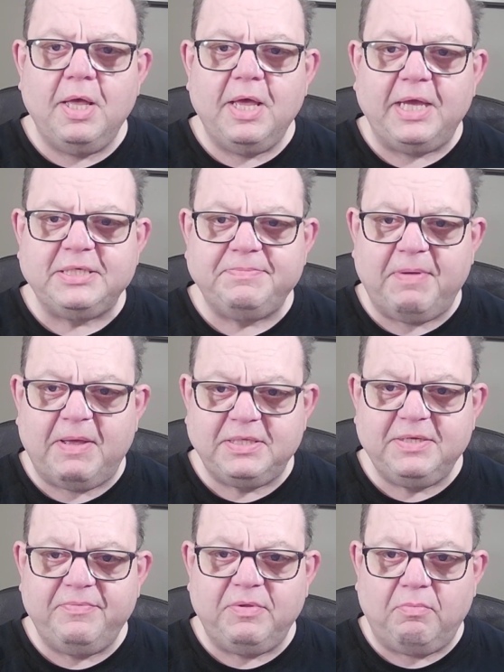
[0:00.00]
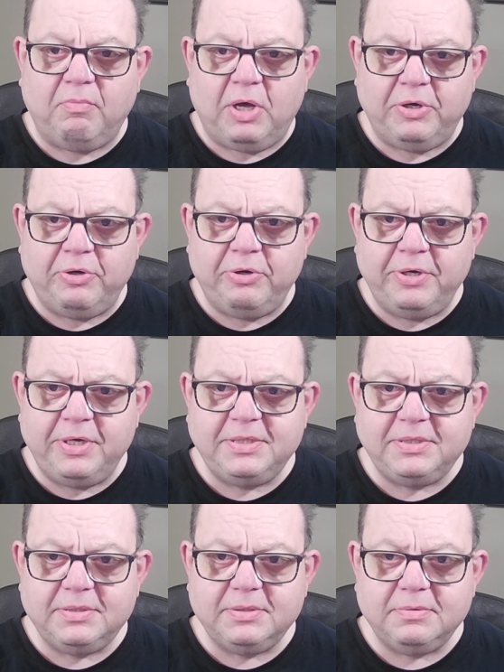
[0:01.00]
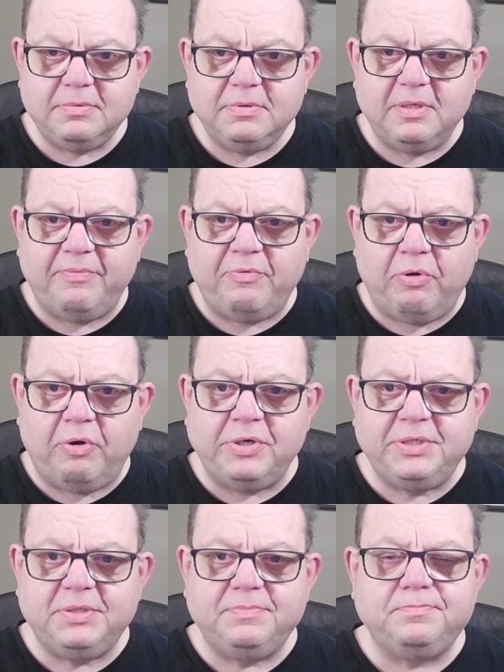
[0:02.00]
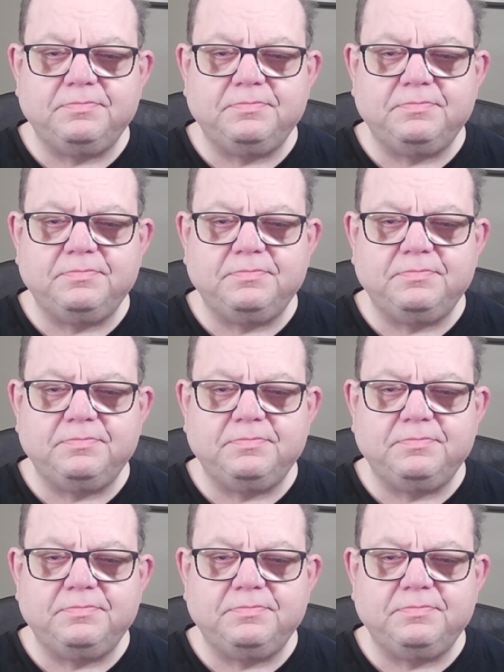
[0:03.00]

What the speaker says: expensive the monitor is, of course.